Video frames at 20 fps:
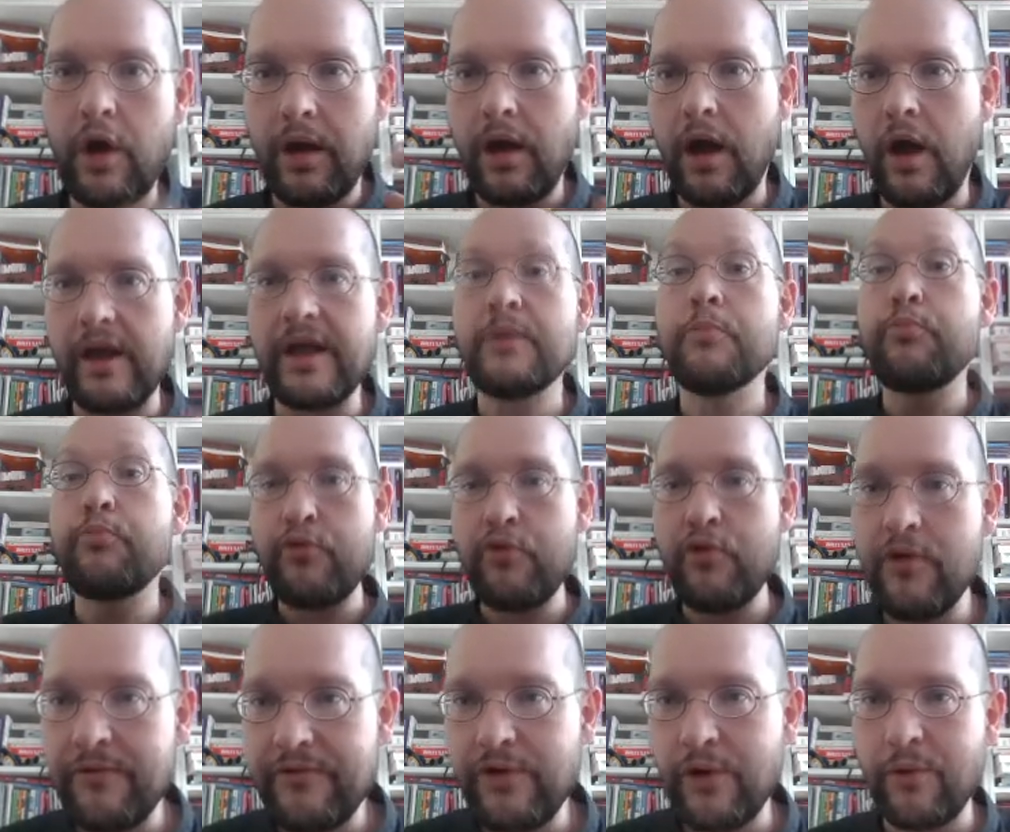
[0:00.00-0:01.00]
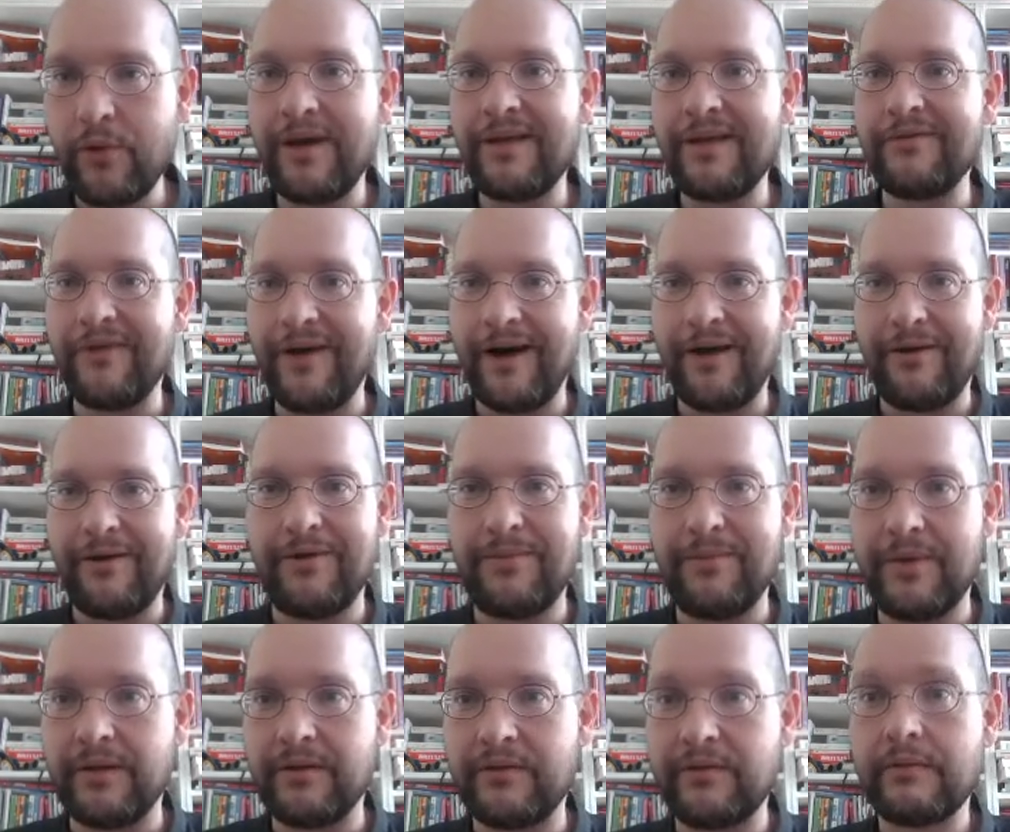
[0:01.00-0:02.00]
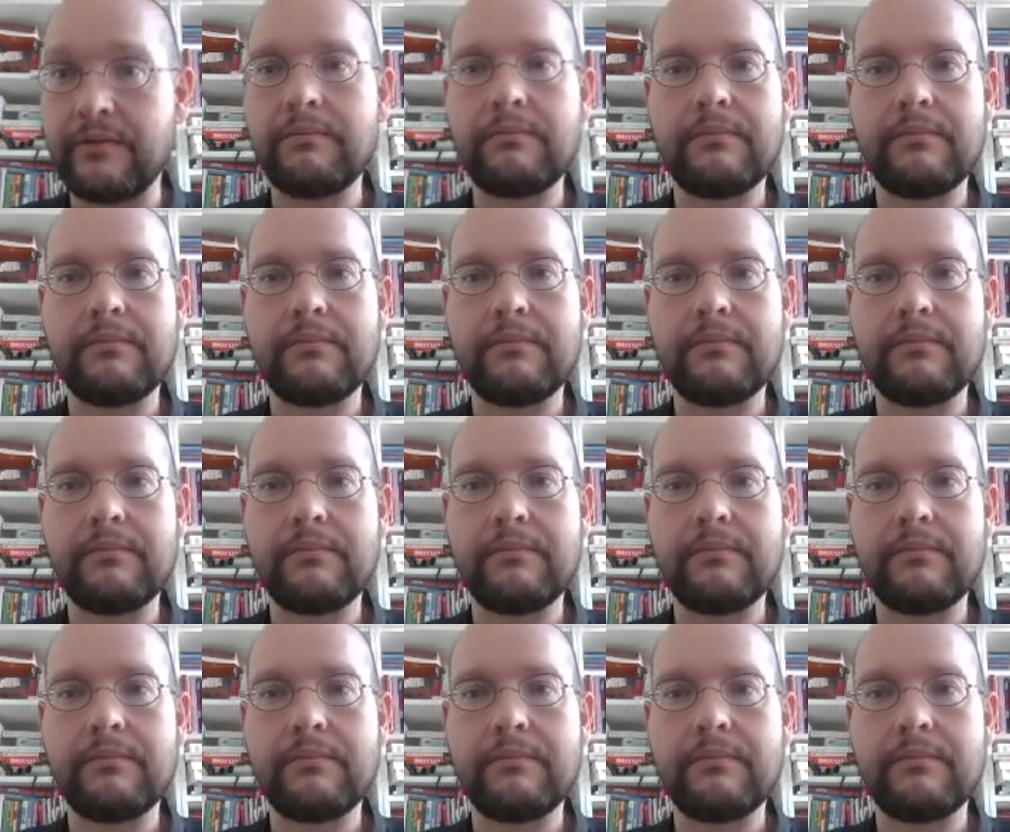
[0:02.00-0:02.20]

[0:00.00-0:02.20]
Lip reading: improve your environment.